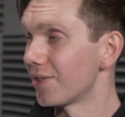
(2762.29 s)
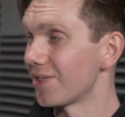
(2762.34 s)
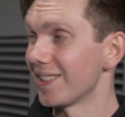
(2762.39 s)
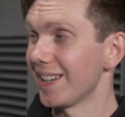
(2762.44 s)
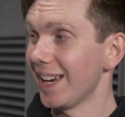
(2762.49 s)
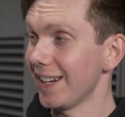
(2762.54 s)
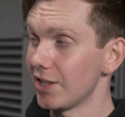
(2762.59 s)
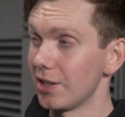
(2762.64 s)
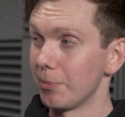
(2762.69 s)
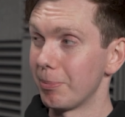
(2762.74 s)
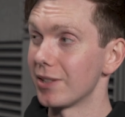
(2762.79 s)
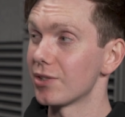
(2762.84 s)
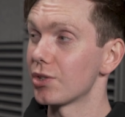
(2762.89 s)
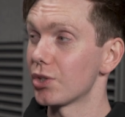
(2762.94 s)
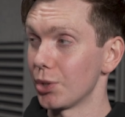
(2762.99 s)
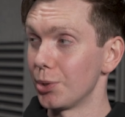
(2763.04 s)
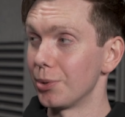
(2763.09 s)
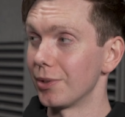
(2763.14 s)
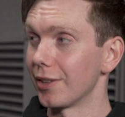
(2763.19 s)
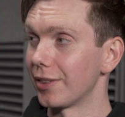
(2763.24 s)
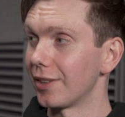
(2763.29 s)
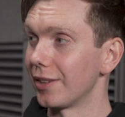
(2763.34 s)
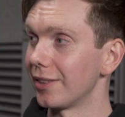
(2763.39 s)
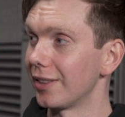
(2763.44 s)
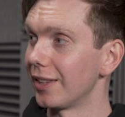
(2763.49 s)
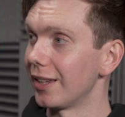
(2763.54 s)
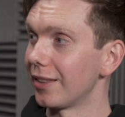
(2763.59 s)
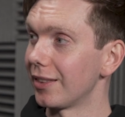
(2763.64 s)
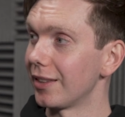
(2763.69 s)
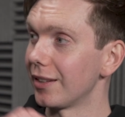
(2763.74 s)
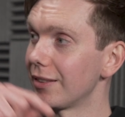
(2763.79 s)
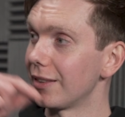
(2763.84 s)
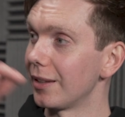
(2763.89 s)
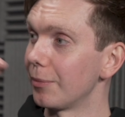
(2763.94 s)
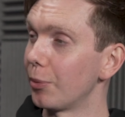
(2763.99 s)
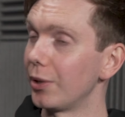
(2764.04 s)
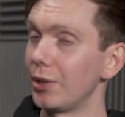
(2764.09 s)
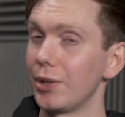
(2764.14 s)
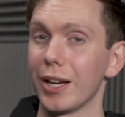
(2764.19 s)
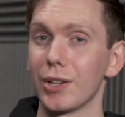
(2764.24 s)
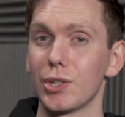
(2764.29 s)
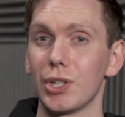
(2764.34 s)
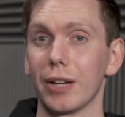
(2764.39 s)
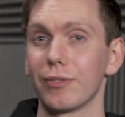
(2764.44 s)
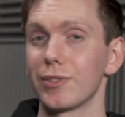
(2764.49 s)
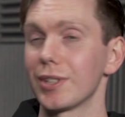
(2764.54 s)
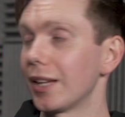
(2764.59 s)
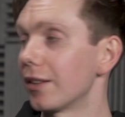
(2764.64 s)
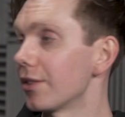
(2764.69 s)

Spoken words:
So it's actually a bit sooner than when you actually have to get